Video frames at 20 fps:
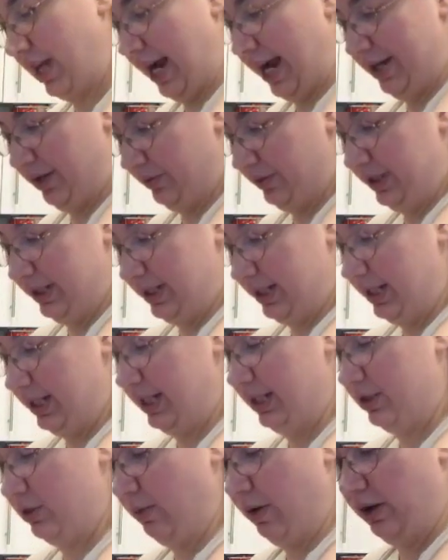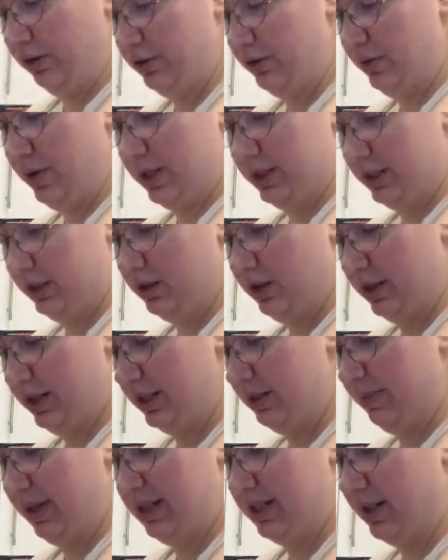I don't need to eat 24
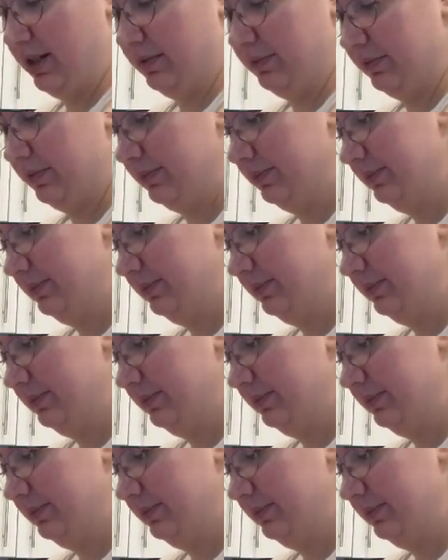cookies myself.